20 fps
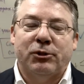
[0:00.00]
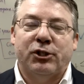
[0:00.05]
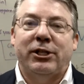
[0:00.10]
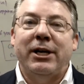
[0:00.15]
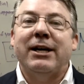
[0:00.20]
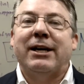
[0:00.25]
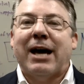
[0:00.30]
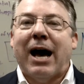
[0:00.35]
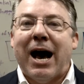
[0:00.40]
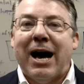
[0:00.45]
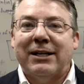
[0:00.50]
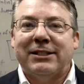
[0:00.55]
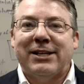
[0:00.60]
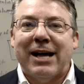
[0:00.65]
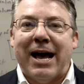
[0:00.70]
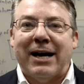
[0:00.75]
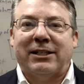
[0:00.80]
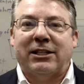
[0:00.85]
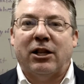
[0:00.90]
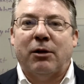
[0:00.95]
She
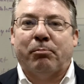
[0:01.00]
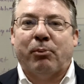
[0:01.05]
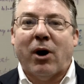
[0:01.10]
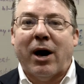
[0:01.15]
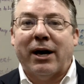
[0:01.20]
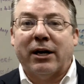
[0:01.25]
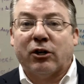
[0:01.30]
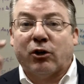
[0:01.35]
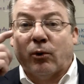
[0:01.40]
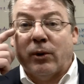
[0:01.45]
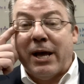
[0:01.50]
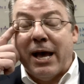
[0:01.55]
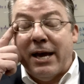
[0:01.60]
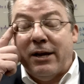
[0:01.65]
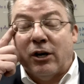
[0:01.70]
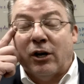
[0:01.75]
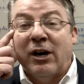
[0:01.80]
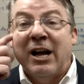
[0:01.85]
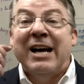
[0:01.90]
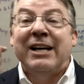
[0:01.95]
contacted the product
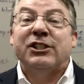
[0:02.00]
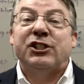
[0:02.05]
creator.